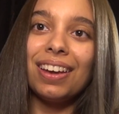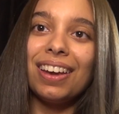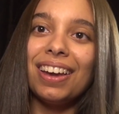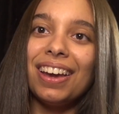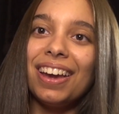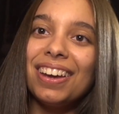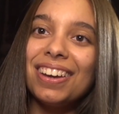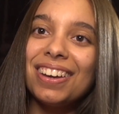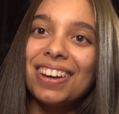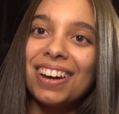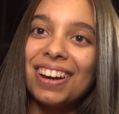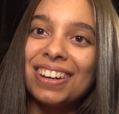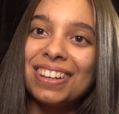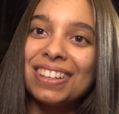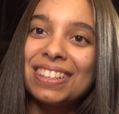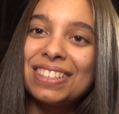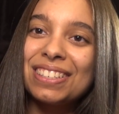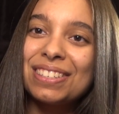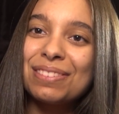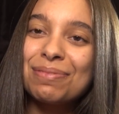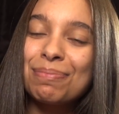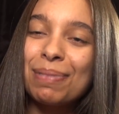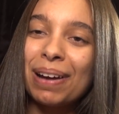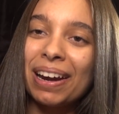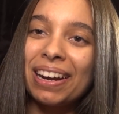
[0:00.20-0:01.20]
Hey
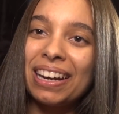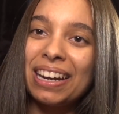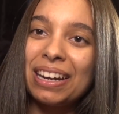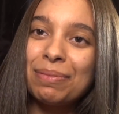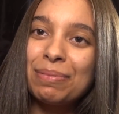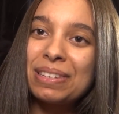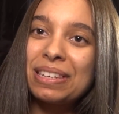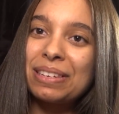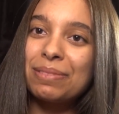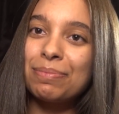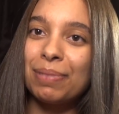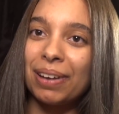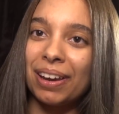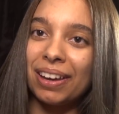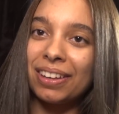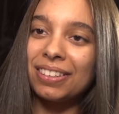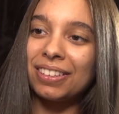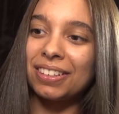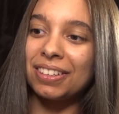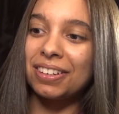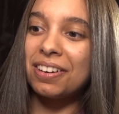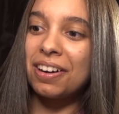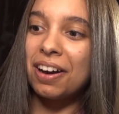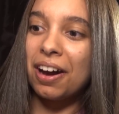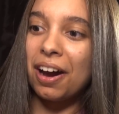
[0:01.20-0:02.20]
guys, my name is
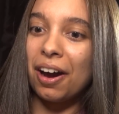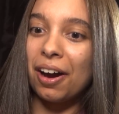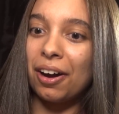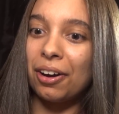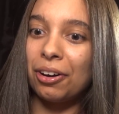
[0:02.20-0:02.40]
Amanda.